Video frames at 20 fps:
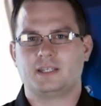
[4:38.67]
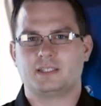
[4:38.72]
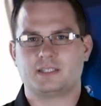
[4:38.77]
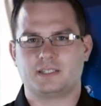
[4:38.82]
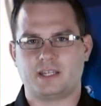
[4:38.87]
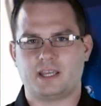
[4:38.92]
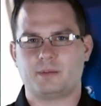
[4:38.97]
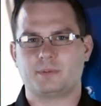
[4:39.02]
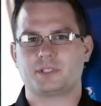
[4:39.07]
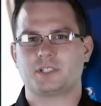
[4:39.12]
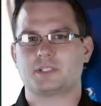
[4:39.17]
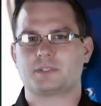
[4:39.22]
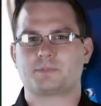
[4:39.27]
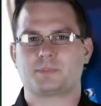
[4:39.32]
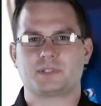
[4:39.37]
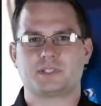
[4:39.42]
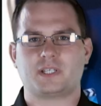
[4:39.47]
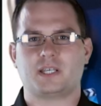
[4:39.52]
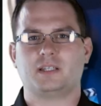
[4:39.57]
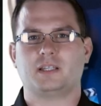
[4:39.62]
The damages
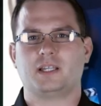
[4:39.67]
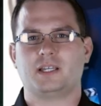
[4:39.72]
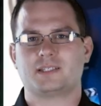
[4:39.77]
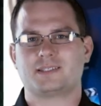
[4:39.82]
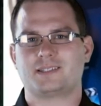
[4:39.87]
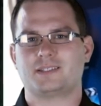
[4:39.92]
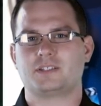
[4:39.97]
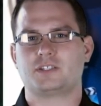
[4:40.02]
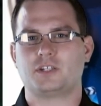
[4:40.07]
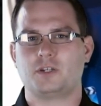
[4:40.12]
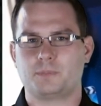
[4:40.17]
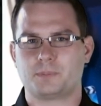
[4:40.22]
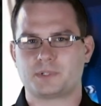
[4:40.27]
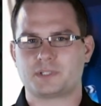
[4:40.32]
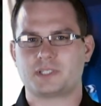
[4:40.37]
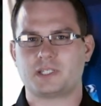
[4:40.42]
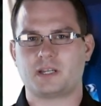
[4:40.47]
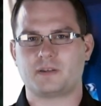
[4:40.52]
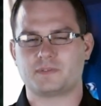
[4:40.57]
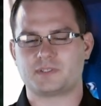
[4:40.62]
present less than 2%
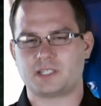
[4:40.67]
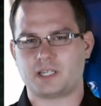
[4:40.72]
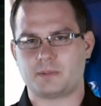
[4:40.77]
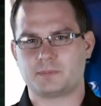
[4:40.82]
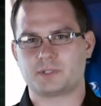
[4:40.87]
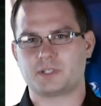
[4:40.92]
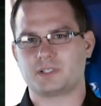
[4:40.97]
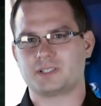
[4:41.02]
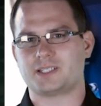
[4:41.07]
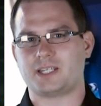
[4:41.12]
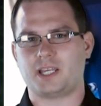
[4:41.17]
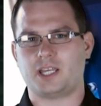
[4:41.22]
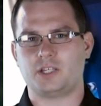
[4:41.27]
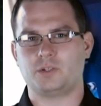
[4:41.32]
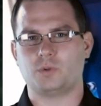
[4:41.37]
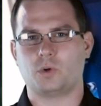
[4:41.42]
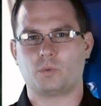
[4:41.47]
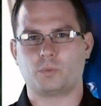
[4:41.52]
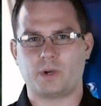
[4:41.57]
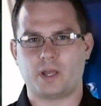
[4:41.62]
of Samsung's
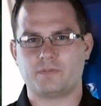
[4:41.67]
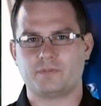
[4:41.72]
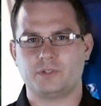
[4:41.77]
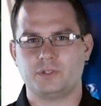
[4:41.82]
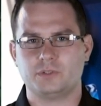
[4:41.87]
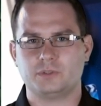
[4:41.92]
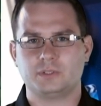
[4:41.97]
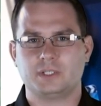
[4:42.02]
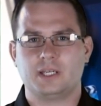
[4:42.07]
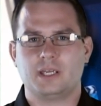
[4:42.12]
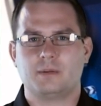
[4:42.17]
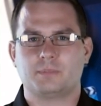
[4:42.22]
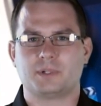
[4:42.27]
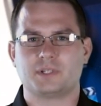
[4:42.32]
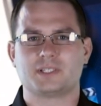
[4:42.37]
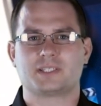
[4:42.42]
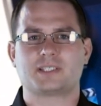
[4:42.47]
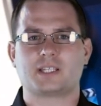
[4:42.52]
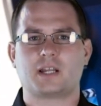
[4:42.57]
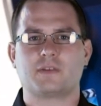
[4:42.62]
annual revenue, but
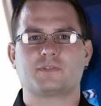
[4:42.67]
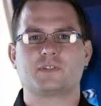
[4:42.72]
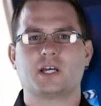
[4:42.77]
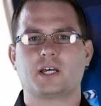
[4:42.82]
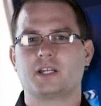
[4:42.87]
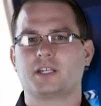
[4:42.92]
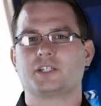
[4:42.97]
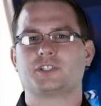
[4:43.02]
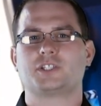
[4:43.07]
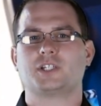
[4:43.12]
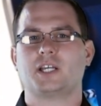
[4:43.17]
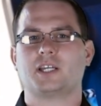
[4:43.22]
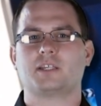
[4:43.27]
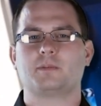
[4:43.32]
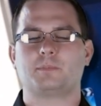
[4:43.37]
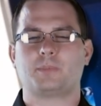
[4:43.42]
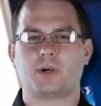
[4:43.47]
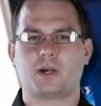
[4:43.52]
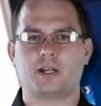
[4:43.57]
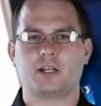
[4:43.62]
instead of cutting a check
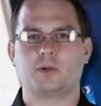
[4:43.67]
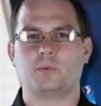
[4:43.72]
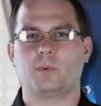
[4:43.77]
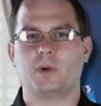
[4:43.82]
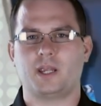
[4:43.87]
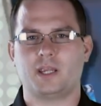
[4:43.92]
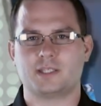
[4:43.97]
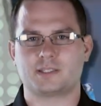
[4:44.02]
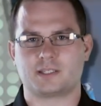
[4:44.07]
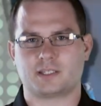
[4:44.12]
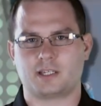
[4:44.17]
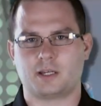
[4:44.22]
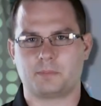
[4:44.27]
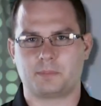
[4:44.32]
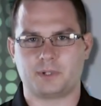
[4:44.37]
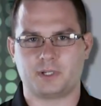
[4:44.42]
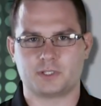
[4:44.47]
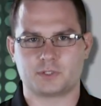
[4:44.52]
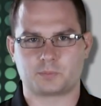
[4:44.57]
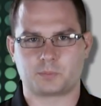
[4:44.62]
and parting ways, the
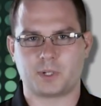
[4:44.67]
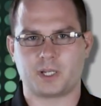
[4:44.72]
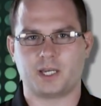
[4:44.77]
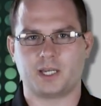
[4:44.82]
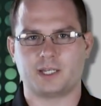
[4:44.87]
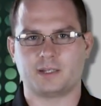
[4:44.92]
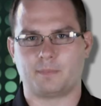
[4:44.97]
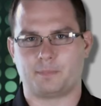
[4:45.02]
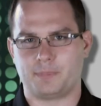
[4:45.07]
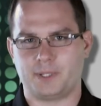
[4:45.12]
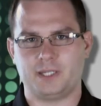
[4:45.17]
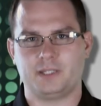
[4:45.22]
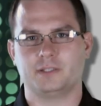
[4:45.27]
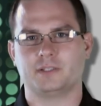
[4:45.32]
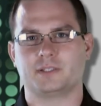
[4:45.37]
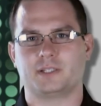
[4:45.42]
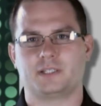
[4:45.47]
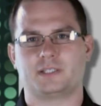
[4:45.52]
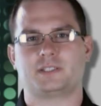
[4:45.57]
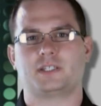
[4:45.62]
company is ready to
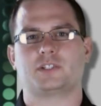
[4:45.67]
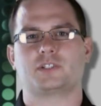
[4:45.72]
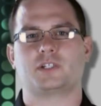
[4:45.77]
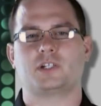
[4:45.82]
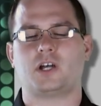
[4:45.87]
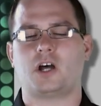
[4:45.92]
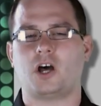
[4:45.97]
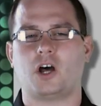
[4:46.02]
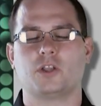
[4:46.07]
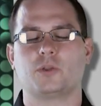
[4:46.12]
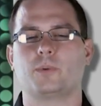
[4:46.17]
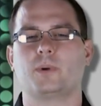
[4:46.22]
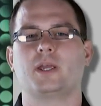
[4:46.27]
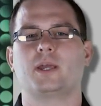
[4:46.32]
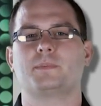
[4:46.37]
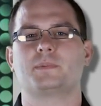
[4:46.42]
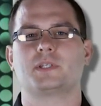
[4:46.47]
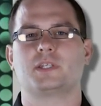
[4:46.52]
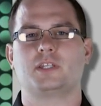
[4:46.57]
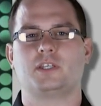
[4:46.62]
appeal the decision all the way
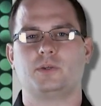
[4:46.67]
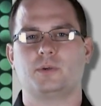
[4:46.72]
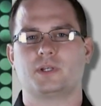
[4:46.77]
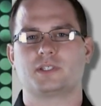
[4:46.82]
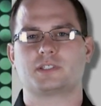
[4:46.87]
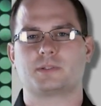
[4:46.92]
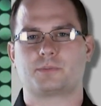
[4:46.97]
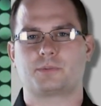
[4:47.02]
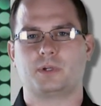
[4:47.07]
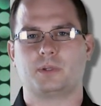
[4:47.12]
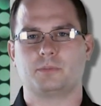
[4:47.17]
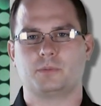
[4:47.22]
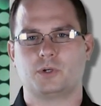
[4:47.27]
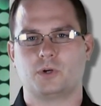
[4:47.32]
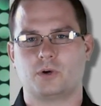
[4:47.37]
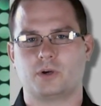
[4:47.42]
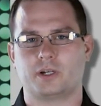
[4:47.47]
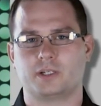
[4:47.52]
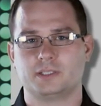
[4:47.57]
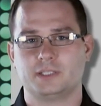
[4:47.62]
up to the U.S. Supreme
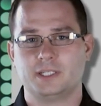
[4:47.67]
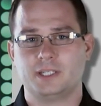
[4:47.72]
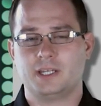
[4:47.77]
Court.